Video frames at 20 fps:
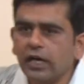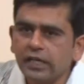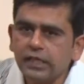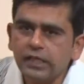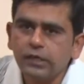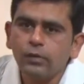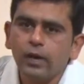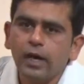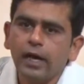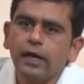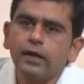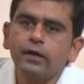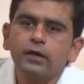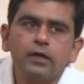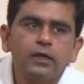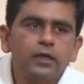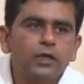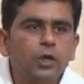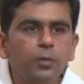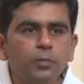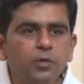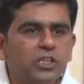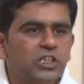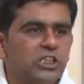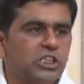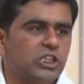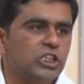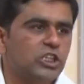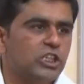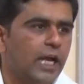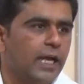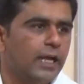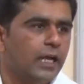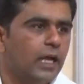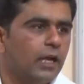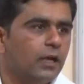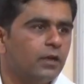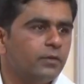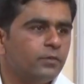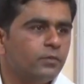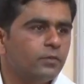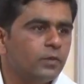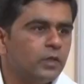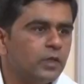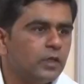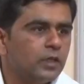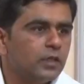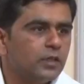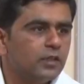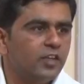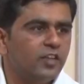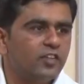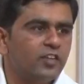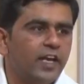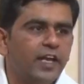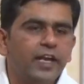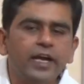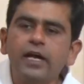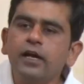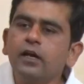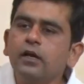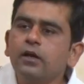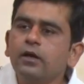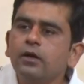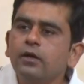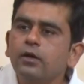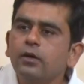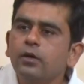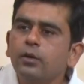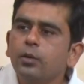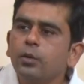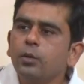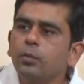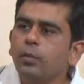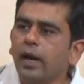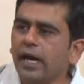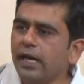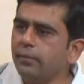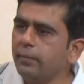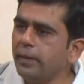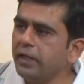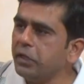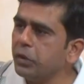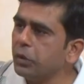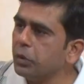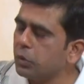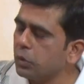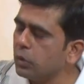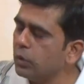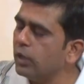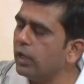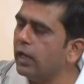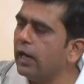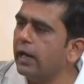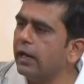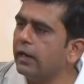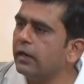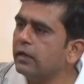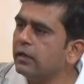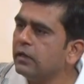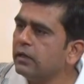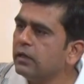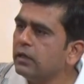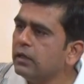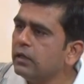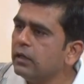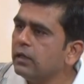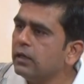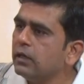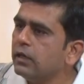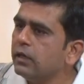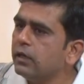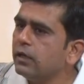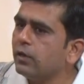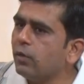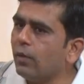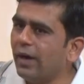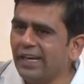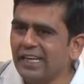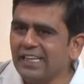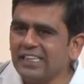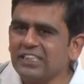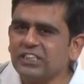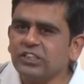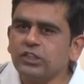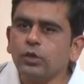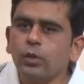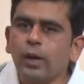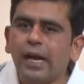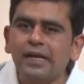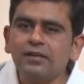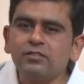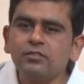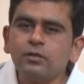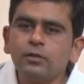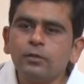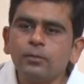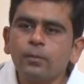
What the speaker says: in your communication channel. This error might be due to your quantization noise,